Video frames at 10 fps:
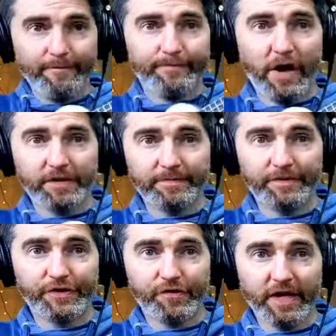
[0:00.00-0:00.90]
bottom
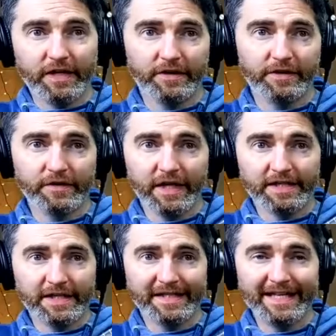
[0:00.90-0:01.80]
string on the ukulele,
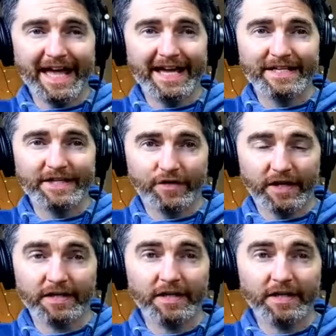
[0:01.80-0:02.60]
so that's the A string.